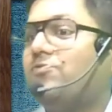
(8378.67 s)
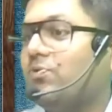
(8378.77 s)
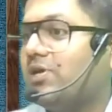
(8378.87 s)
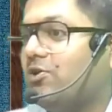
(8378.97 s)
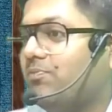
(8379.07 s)
2
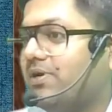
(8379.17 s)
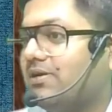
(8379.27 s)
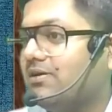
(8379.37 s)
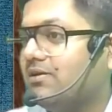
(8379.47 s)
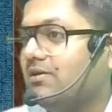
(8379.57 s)

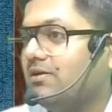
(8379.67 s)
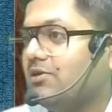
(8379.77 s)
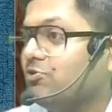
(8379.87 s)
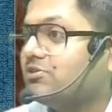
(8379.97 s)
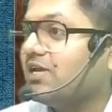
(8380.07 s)
kilometers,
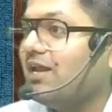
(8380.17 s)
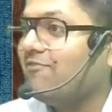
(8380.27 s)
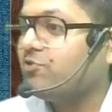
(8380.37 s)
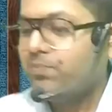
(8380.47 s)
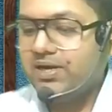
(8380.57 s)
you still
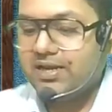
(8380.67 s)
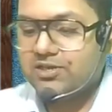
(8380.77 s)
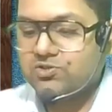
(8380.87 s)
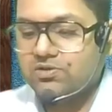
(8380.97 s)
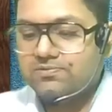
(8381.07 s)
have to pay
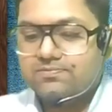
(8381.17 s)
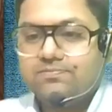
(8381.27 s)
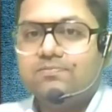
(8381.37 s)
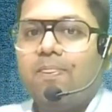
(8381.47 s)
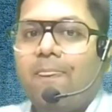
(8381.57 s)
tax on
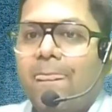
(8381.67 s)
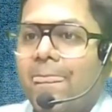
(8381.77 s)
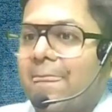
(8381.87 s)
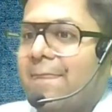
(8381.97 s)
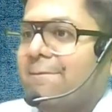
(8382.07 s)

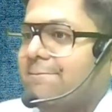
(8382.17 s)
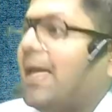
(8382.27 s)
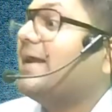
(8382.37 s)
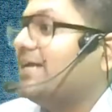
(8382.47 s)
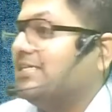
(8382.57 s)

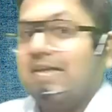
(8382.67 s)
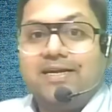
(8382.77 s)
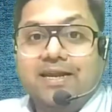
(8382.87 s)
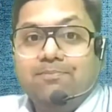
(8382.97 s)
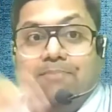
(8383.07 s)
at least
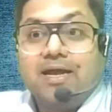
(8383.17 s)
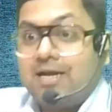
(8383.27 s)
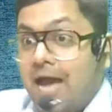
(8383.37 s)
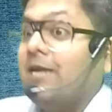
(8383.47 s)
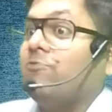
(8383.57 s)
18. Big
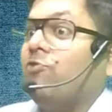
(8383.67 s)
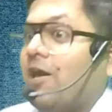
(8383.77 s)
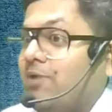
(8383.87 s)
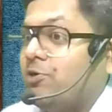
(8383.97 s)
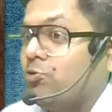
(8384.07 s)
car, it would
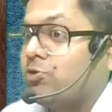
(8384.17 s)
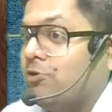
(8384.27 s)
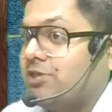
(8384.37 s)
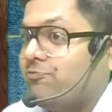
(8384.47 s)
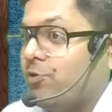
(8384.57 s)
have been
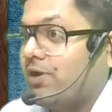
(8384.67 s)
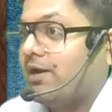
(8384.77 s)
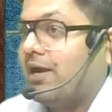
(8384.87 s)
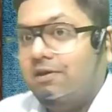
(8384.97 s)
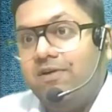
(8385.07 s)

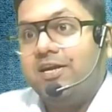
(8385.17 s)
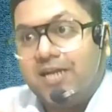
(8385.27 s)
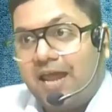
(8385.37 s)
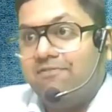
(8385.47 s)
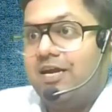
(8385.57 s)
2,400. With
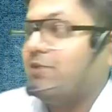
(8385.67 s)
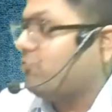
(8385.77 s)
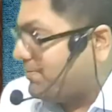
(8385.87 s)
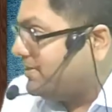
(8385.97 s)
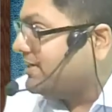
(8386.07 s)
driver, it
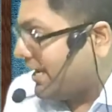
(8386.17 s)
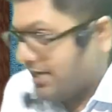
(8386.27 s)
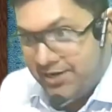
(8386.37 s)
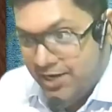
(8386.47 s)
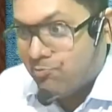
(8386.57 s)
would have been
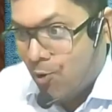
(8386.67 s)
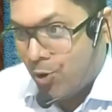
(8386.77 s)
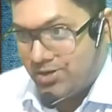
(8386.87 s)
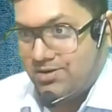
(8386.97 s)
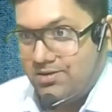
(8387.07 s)
900 more.